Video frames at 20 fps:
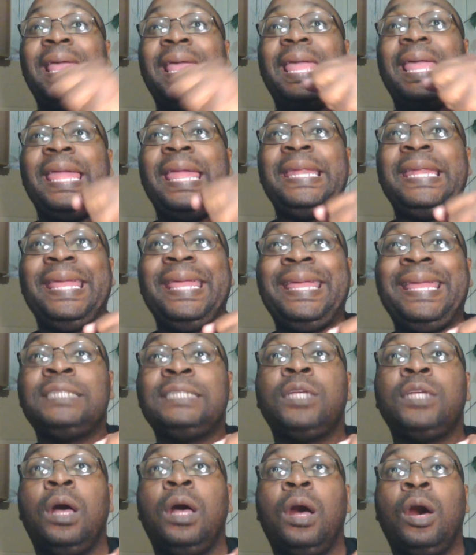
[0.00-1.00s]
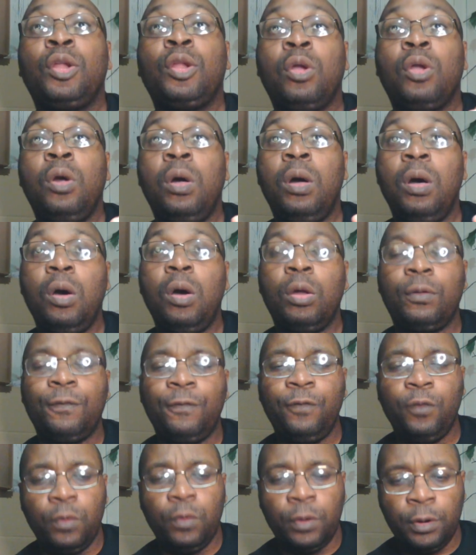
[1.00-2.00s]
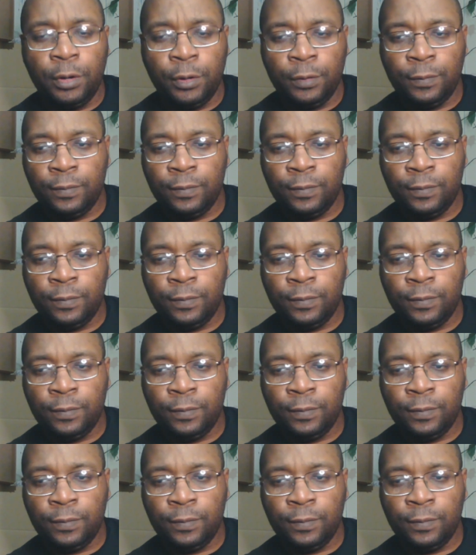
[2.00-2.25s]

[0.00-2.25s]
it is uncalled for.